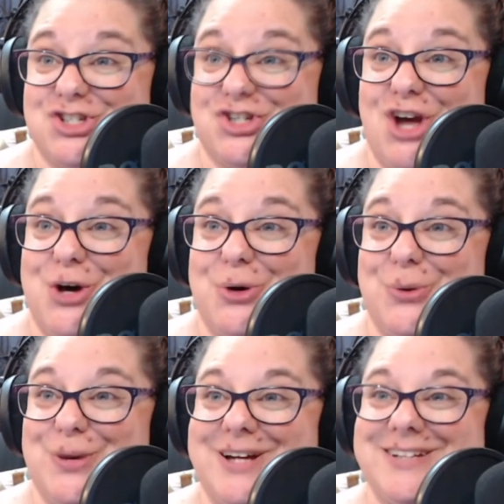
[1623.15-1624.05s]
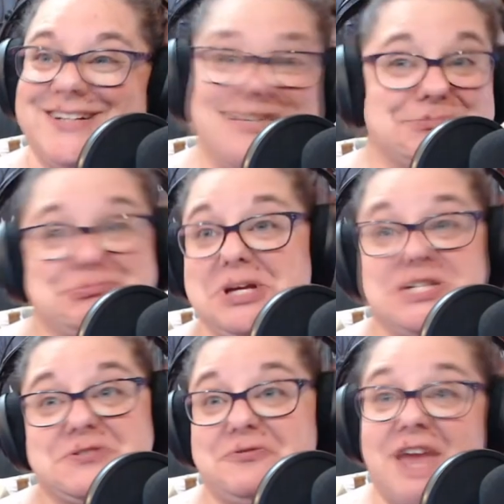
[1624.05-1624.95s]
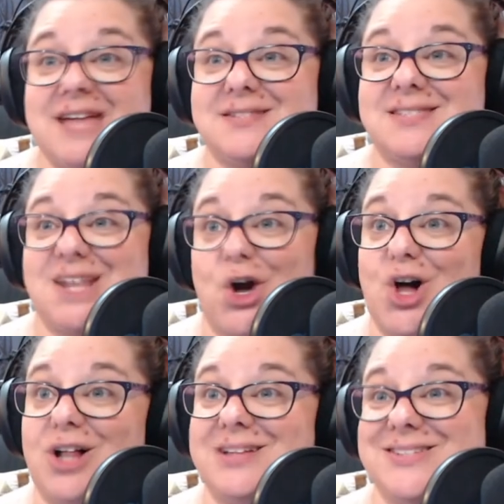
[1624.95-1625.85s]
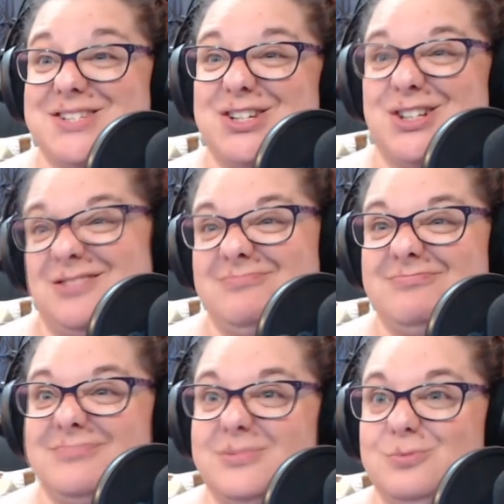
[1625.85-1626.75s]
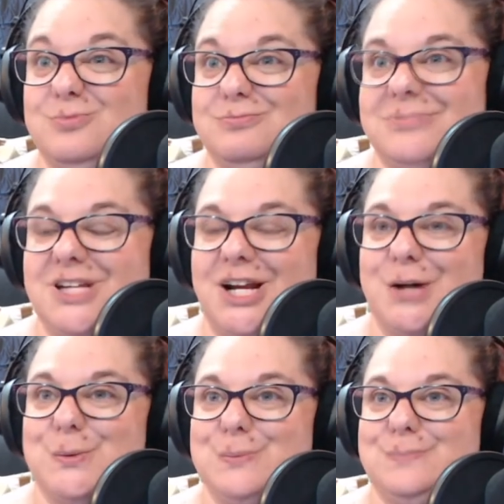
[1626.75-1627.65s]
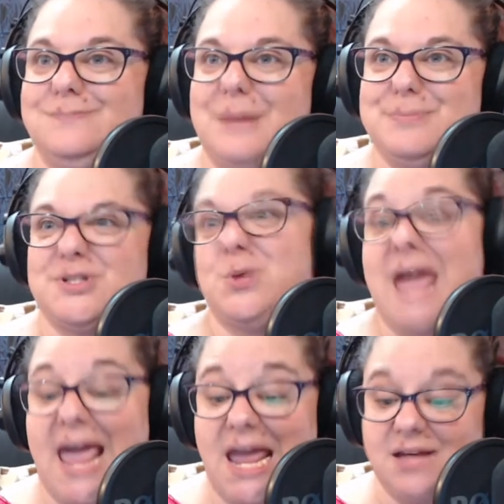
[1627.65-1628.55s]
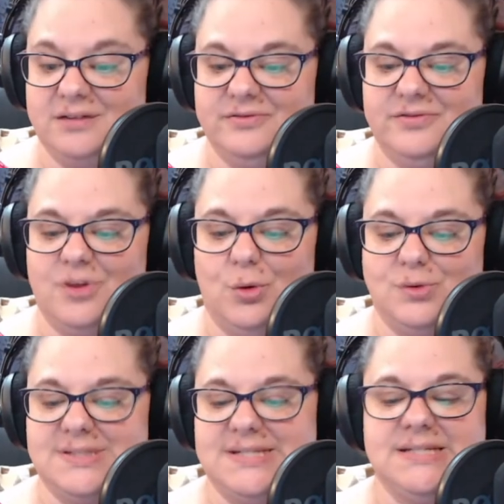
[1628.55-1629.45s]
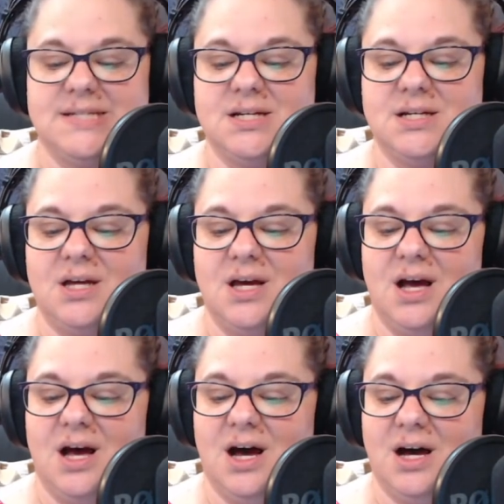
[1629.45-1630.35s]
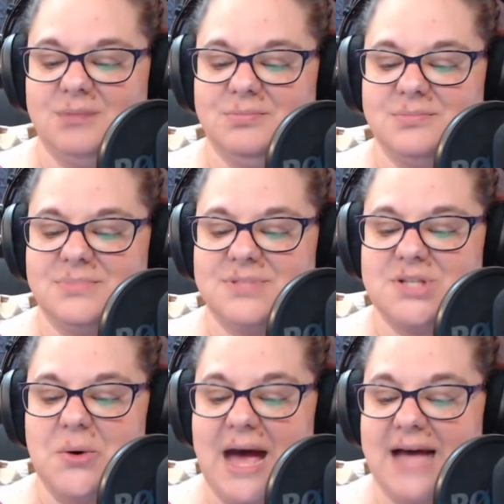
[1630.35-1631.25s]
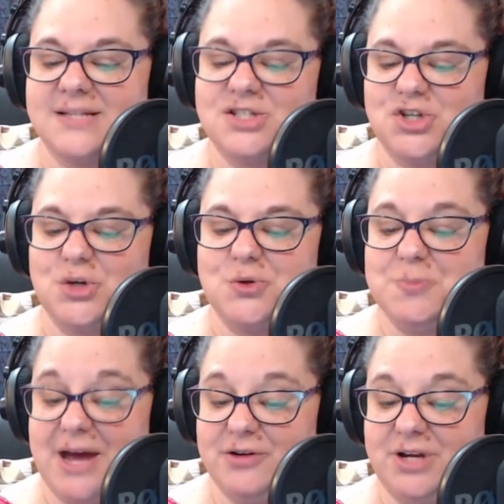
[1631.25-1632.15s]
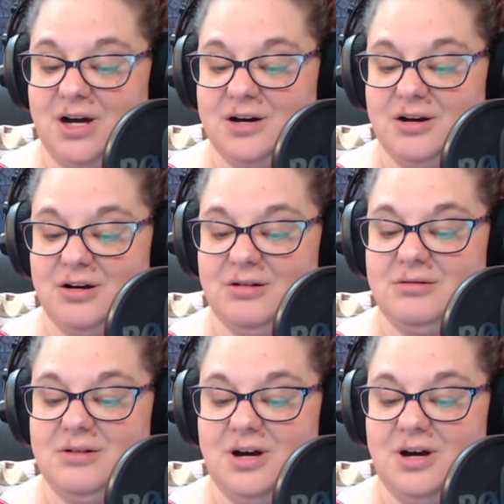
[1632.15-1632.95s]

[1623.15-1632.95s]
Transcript: show his face at all until, you know, episode 8 of the whole season. So as the show's bounty hunter,